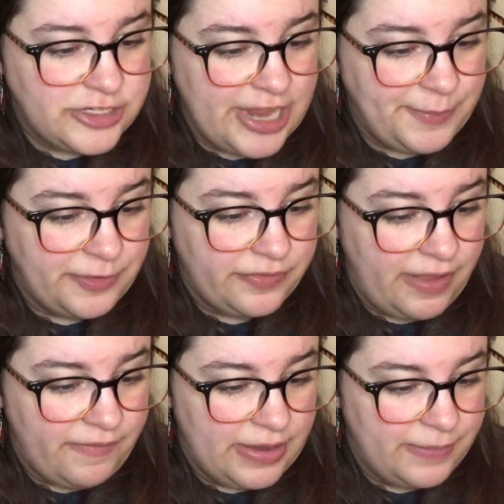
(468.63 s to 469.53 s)
Chapter
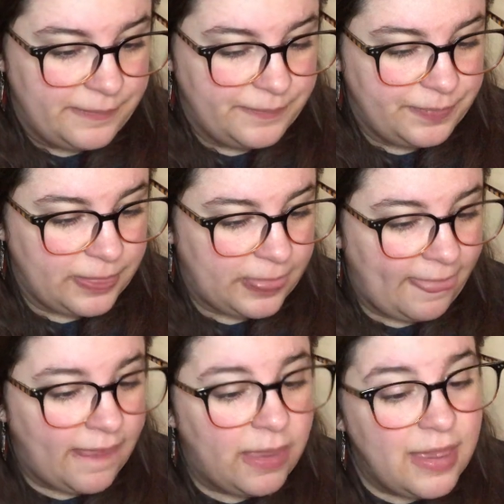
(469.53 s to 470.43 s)
7
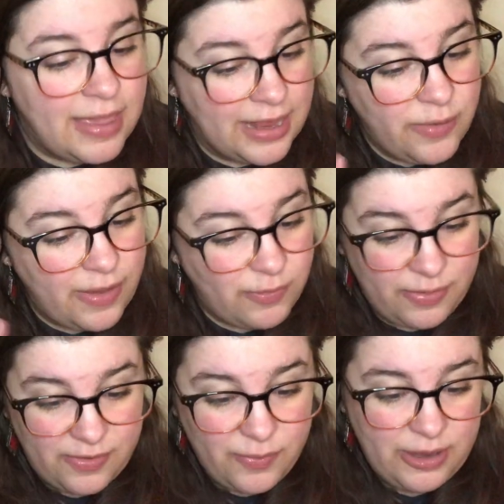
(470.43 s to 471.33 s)
Can you guess
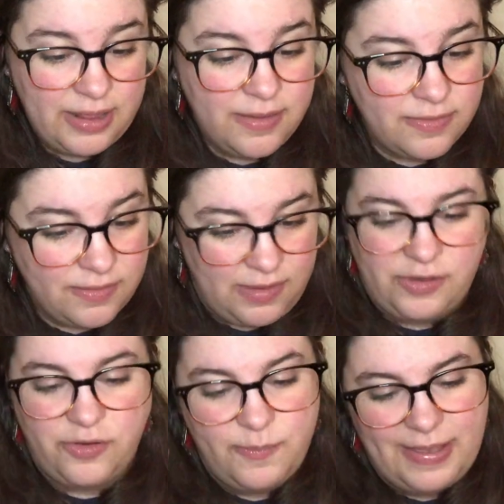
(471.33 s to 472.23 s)
what this one is?
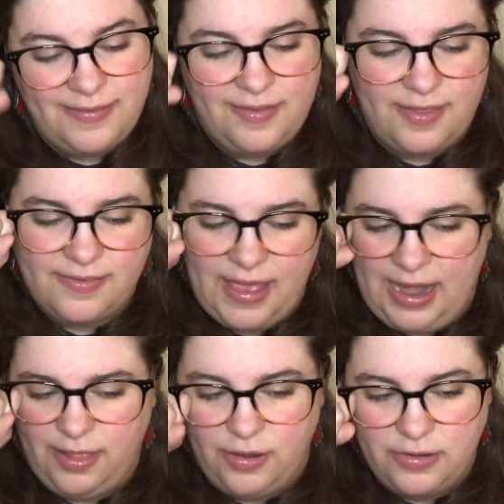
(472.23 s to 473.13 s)
I show Macy the
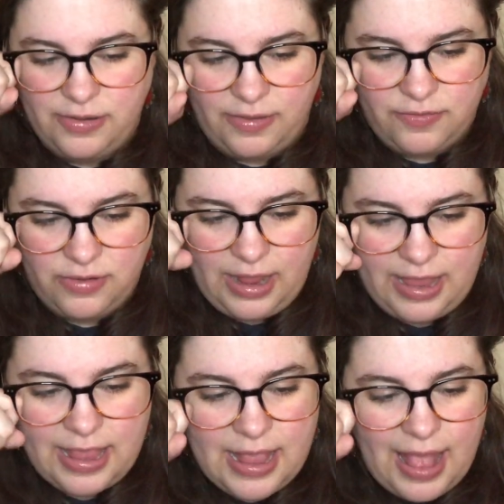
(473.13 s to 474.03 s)
sign I learned yesterday
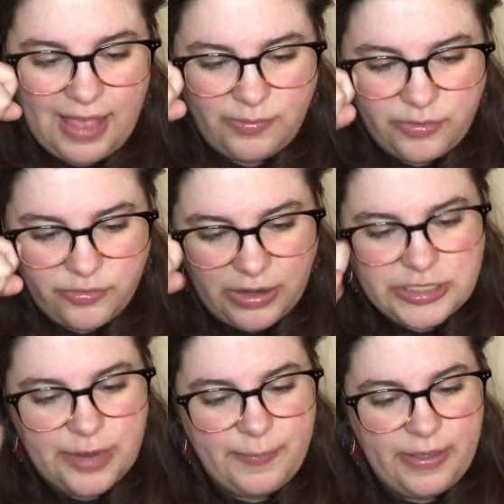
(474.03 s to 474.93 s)
as we
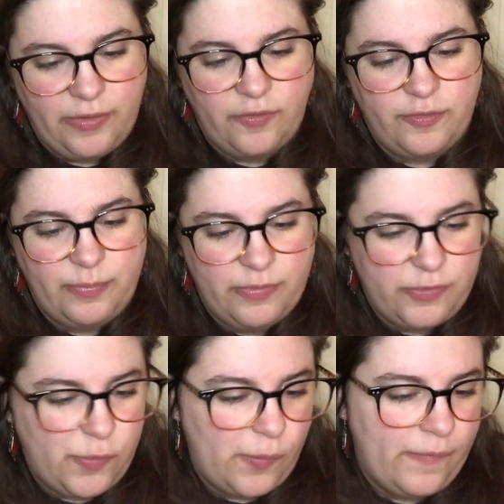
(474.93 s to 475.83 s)
trudge uphill from the
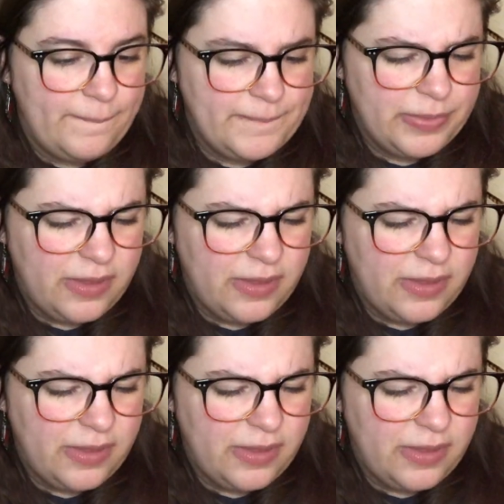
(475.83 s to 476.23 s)
school.